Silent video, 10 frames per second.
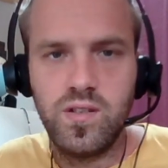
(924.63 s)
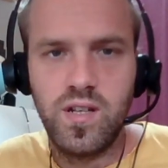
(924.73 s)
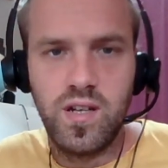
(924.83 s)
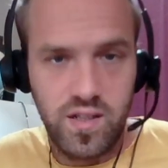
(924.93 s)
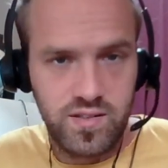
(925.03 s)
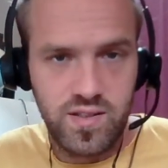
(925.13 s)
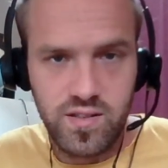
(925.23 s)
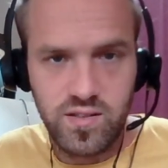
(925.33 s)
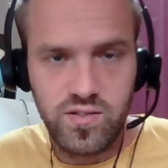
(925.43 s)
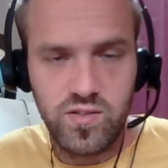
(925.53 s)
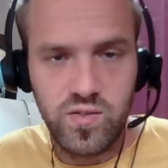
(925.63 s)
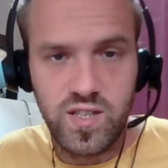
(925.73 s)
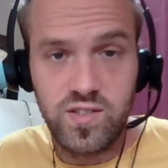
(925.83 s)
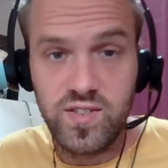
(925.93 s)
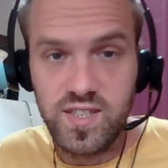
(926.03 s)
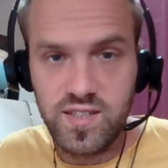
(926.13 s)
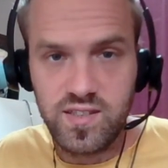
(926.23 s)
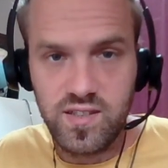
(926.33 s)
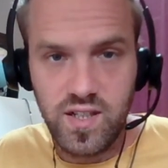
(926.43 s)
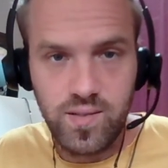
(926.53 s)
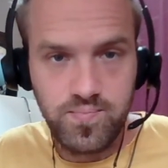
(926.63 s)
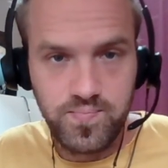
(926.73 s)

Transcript: And it has something to do with 369